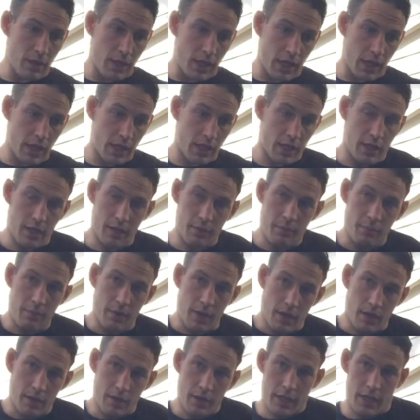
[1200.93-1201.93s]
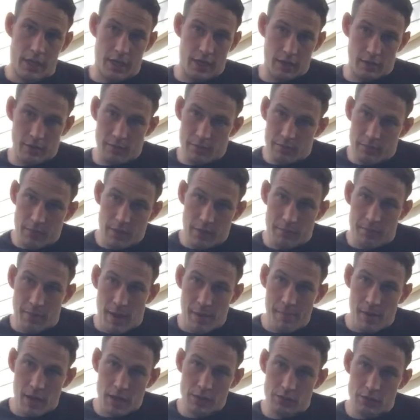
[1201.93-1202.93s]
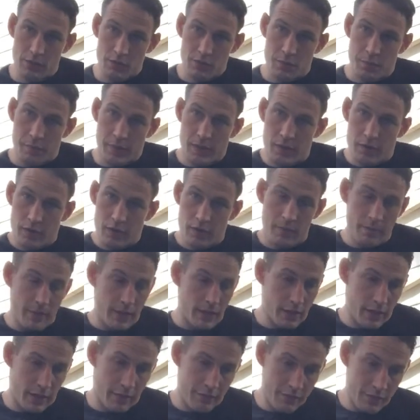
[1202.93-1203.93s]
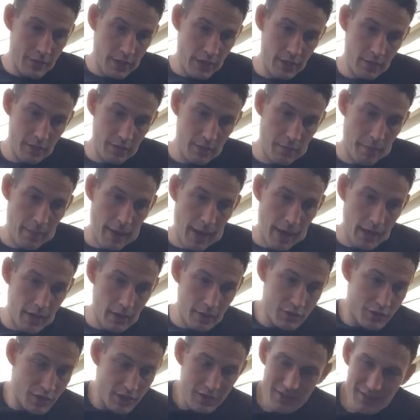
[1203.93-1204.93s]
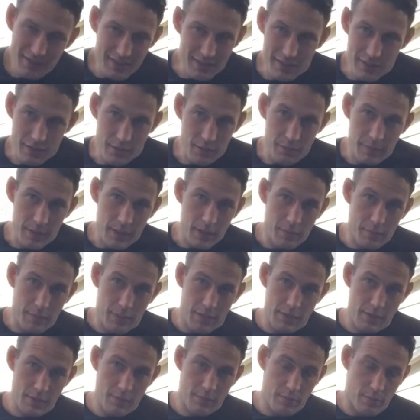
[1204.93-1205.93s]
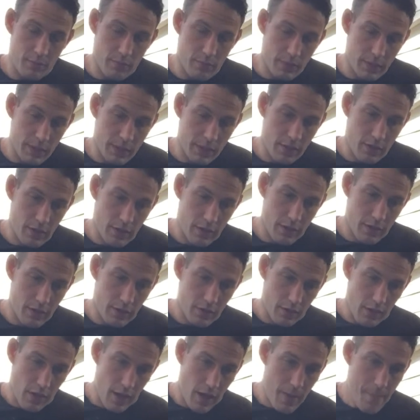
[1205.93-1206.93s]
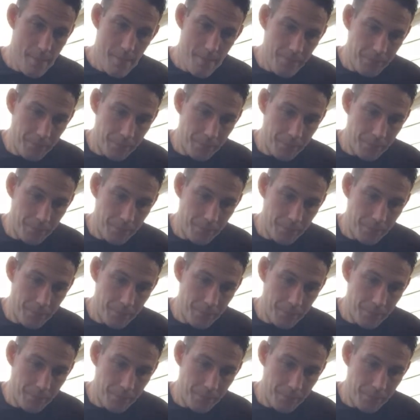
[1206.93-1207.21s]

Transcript: and I'm like my muscles bigger on my left side in the back just a little bit because I've been working on it a lot.